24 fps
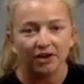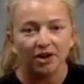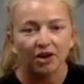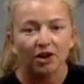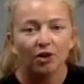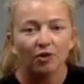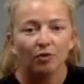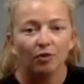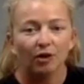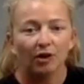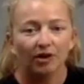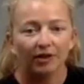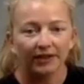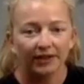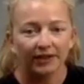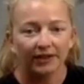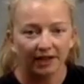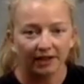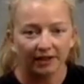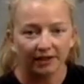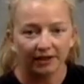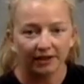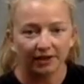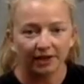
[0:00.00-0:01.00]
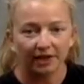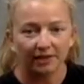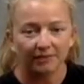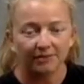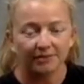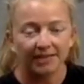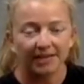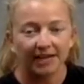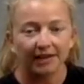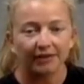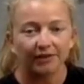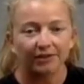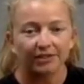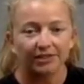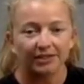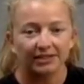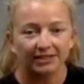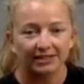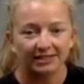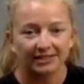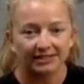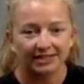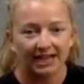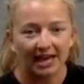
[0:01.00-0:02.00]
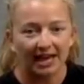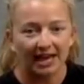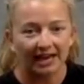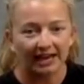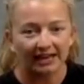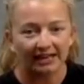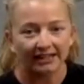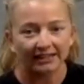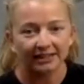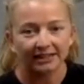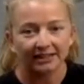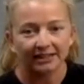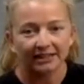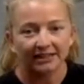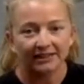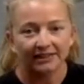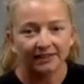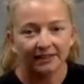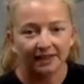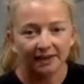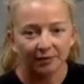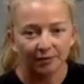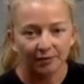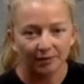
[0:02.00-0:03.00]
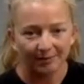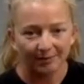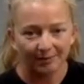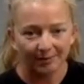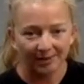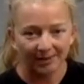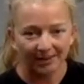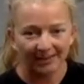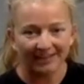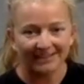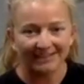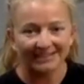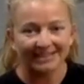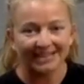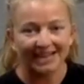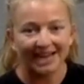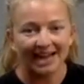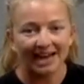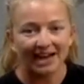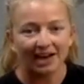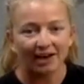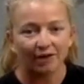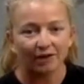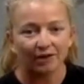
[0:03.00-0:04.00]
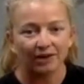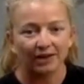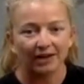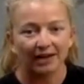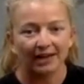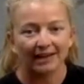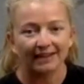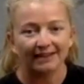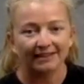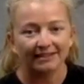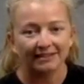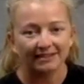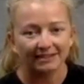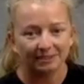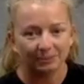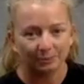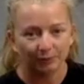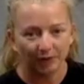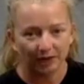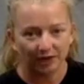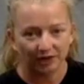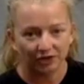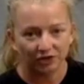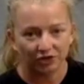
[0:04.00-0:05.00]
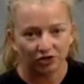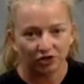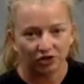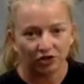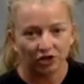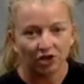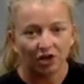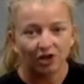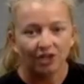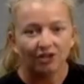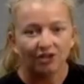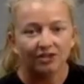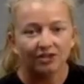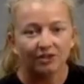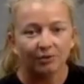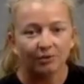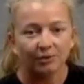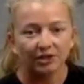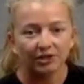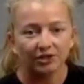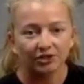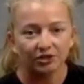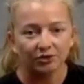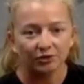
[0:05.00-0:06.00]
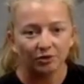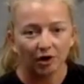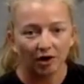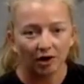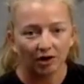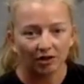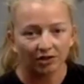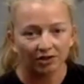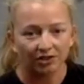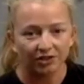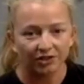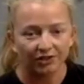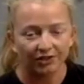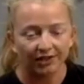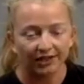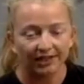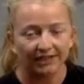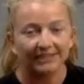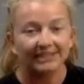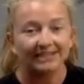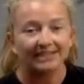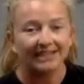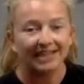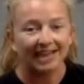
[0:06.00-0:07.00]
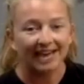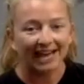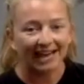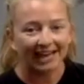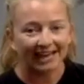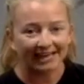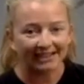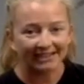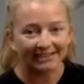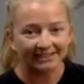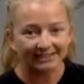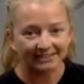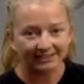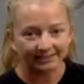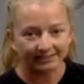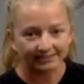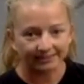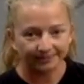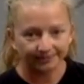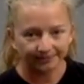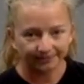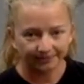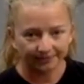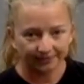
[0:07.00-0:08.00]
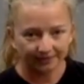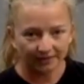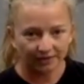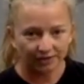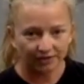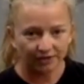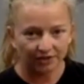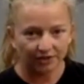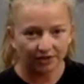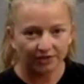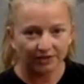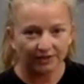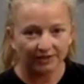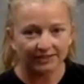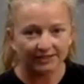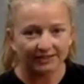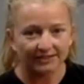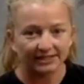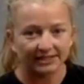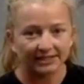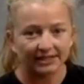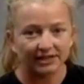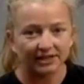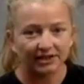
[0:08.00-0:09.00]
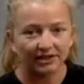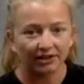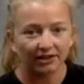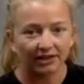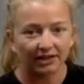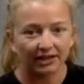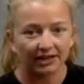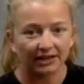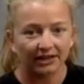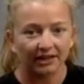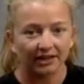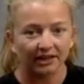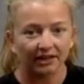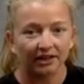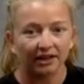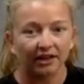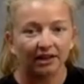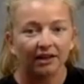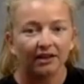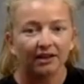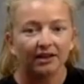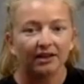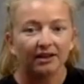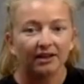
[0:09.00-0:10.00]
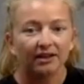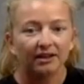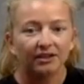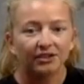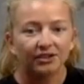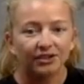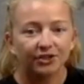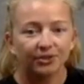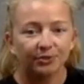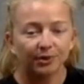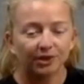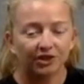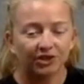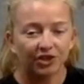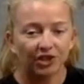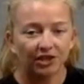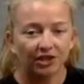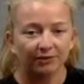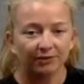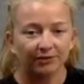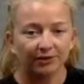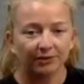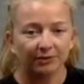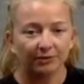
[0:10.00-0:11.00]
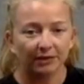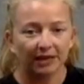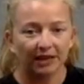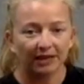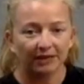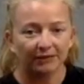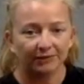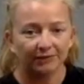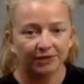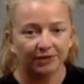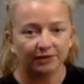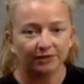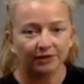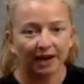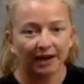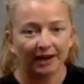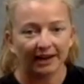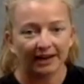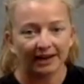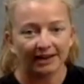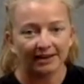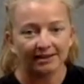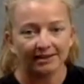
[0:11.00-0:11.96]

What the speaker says: while the other comes out to the side. Then we bring it down and switch. So we do alternate sides. So you can see her here switching from left to right.